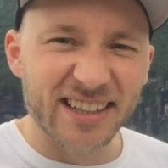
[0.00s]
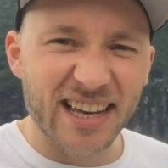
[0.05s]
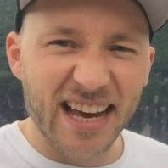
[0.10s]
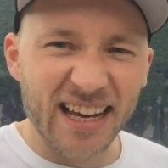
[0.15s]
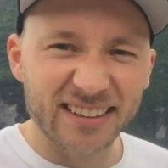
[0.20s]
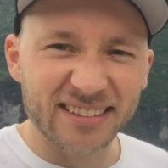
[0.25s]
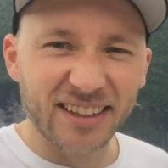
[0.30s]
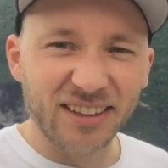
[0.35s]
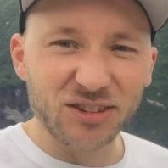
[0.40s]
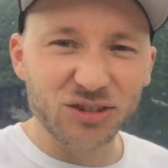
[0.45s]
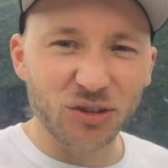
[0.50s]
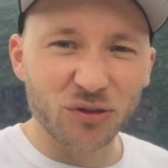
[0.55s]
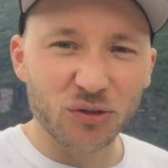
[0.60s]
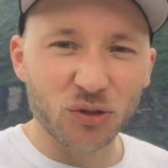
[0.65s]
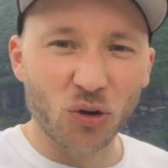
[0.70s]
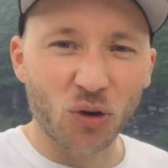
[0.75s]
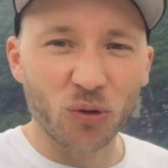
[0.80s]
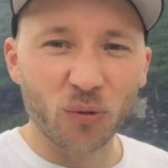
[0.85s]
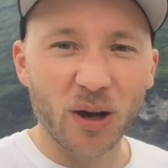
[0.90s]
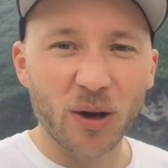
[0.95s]
essence of
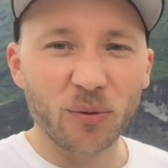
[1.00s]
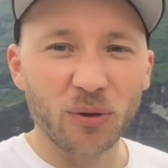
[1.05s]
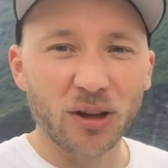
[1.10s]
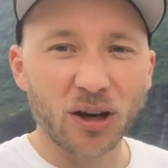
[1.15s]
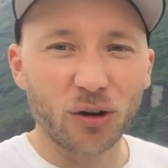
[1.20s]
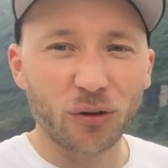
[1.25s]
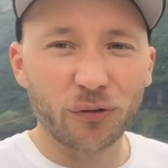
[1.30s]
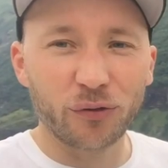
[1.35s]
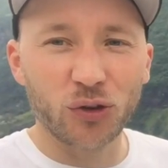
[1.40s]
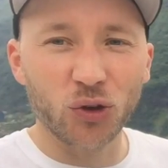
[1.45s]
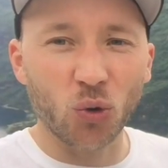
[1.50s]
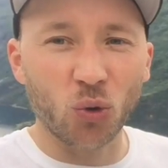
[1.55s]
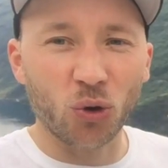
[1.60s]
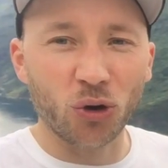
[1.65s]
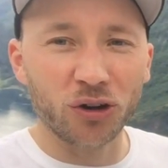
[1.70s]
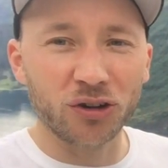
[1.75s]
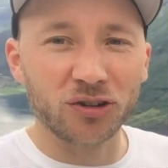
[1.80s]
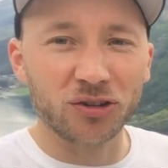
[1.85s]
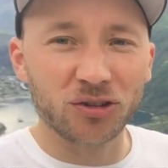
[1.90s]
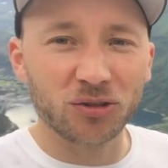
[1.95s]
Norway, with our
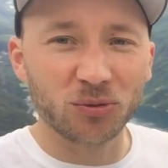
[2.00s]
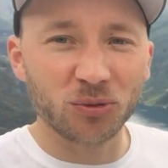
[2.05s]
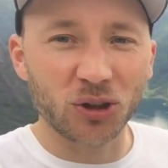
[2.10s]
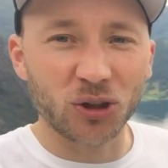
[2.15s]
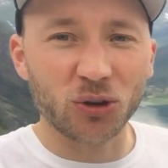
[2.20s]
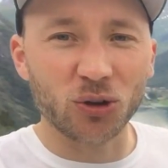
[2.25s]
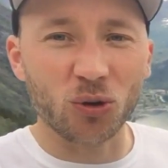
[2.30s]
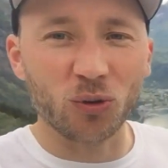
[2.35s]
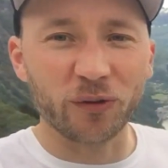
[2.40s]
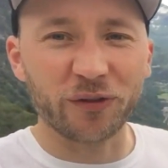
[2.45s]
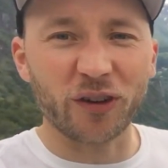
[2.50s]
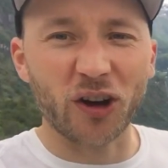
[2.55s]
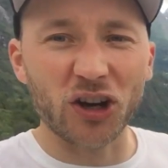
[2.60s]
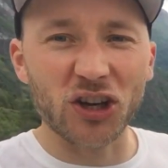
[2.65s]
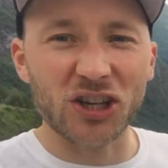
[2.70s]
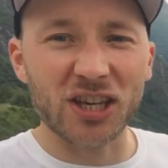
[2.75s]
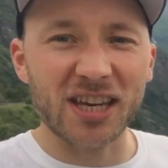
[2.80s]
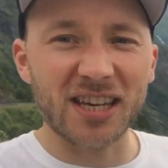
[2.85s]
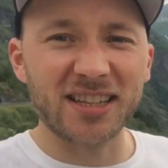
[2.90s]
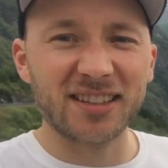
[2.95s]
fjords, with the good old
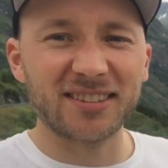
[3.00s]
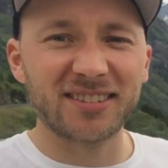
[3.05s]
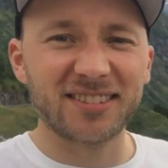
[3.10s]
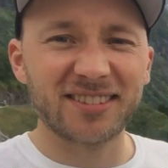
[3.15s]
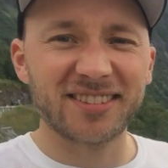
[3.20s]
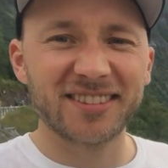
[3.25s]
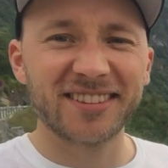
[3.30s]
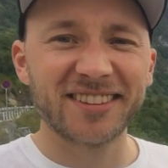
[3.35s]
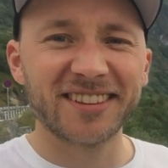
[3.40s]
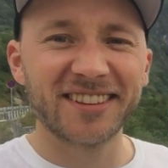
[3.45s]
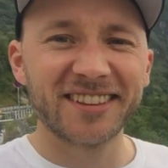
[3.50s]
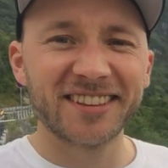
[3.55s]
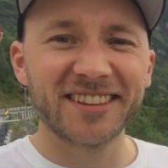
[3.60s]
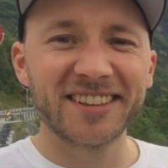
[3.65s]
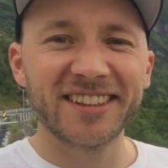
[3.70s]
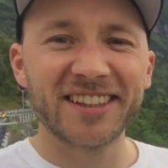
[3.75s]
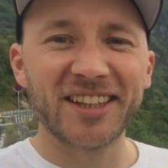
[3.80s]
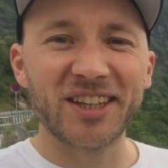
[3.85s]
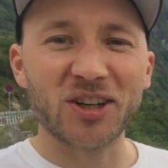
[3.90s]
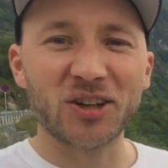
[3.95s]
Vikings,
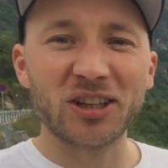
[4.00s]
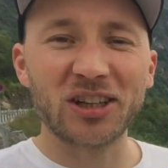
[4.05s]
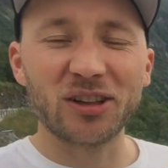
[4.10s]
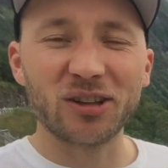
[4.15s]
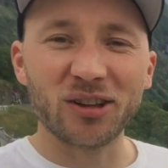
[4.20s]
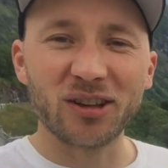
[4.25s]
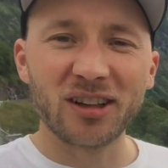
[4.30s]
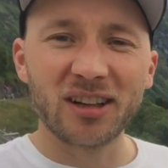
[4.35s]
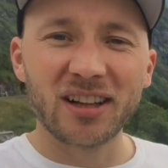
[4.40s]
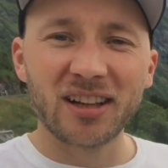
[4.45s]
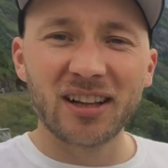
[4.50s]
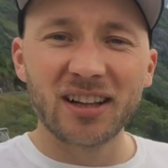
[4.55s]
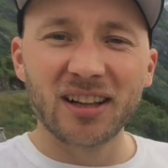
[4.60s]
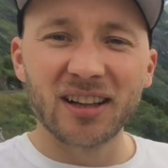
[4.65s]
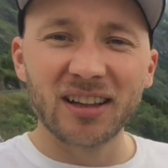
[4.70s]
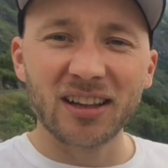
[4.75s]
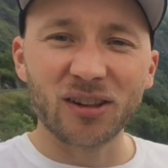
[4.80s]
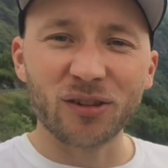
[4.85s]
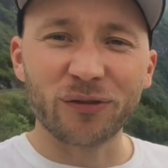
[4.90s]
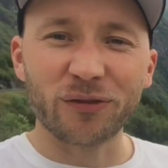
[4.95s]
you know, little
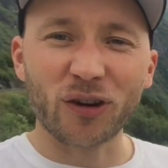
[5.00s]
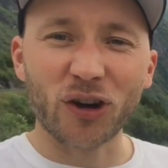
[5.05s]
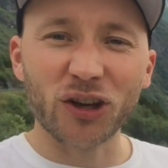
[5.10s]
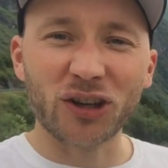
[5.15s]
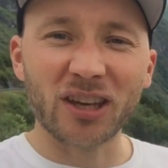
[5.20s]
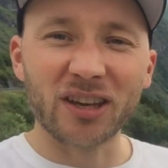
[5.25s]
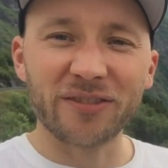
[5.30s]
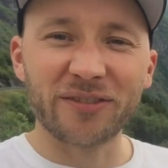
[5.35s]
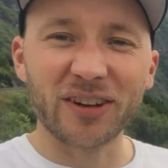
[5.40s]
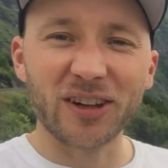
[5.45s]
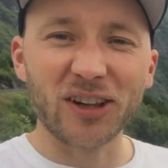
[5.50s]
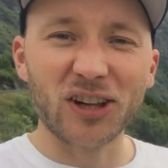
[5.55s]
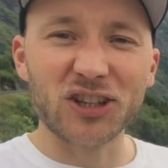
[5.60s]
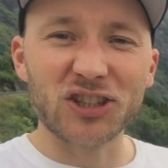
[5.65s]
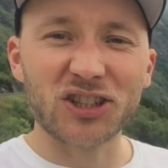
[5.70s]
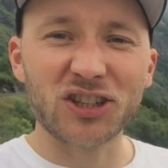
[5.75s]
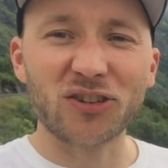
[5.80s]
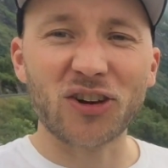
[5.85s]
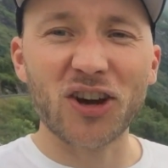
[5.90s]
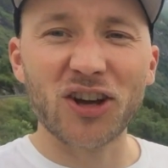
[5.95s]
Viking
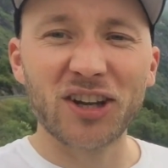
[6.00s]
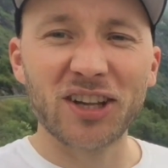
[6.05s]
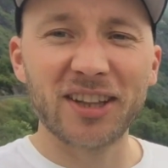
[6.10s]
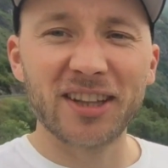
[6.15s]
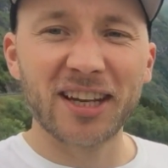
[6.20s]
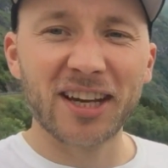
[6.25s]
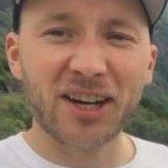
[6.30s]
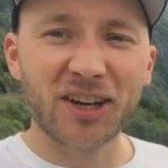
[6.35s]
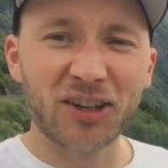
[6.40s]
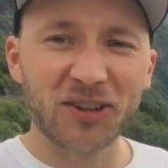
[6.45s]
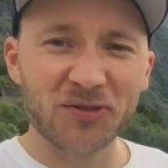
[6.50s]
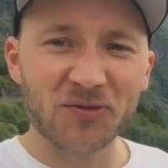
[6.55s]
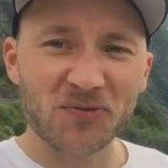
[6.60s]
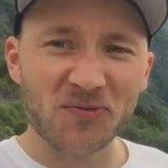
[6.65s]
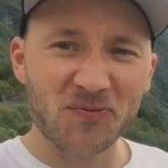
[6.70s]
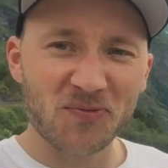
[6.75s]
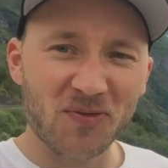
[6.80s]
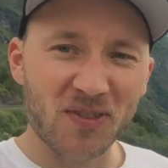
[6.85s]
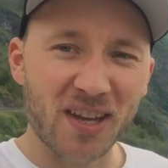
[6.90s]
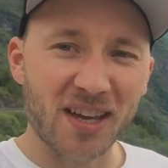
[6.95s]
village right in there.
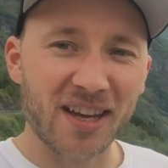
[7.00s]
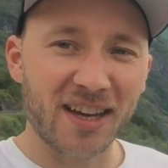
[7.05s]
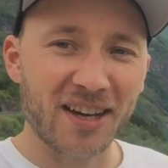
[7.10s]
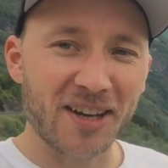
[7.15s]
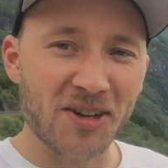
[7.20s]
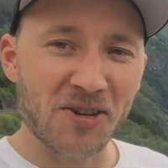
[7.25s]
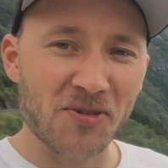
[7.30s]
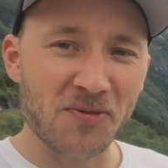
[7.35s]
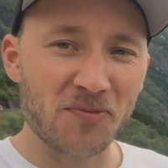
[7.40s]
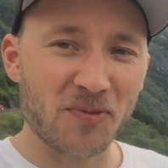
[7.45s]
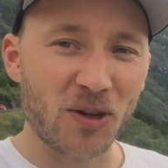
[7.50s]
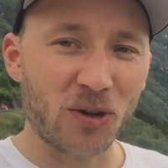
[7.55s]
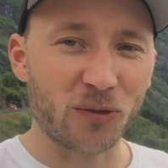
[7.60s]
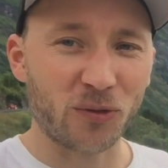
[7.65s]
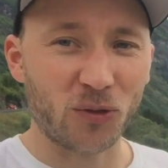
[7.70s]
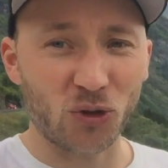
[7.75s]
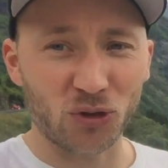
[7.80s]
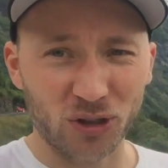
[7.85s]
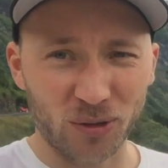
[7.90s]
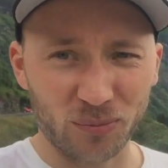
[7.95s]
And of
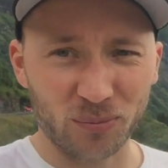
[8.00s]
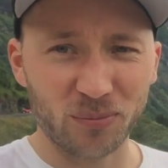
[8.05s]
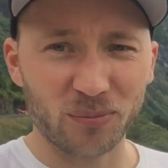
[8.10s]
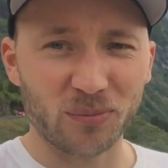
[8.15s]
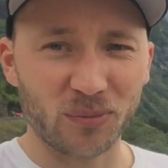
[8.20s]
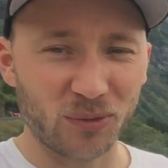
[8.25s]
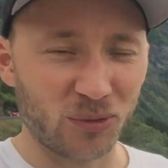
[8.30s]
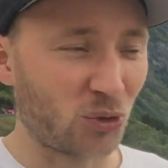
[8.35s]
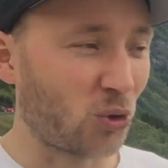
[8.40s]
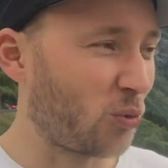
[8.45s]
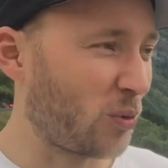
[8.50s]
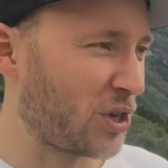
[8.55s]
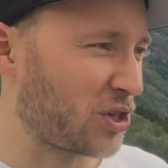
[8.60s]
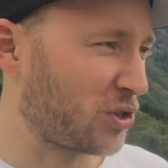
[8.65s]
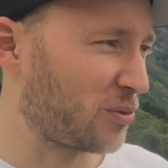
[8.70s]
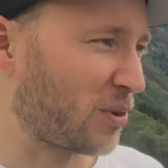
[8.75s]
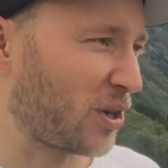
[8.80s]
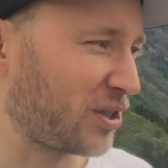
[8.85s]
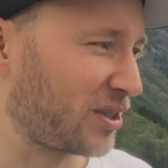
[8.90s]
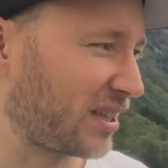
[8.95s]
course I'm
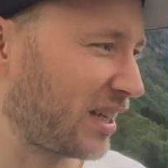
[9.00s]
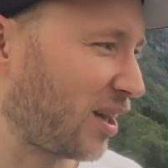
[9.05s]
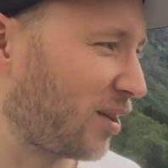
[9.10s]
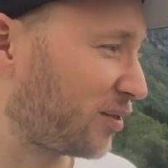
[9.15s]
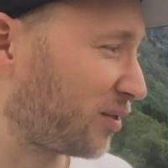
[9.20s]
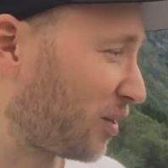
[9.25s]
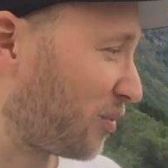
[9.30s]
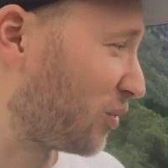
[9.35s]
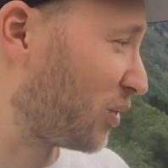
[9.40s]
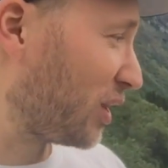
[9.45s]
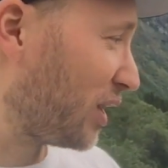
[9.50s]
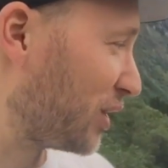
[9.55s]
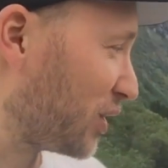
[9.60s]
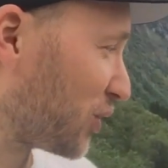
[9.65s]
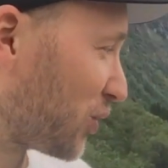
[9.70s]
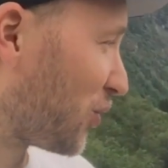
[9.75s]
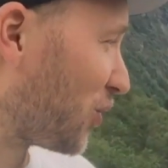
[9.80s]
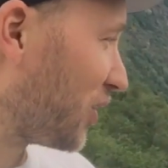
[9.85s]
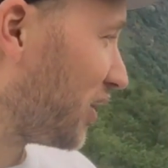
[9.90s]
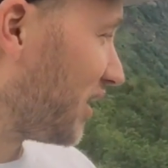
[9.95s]
Norwegian myself, so I'm really
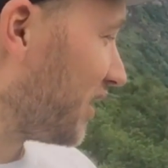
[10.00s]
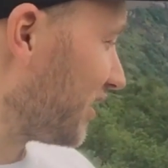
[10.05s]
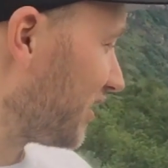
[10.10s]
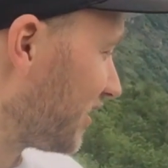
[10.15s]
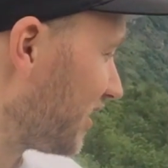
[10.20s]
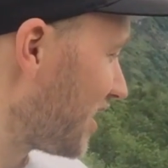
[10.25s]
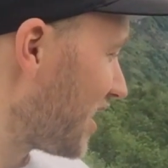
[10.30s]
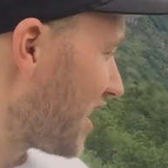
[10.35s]
enjoying this.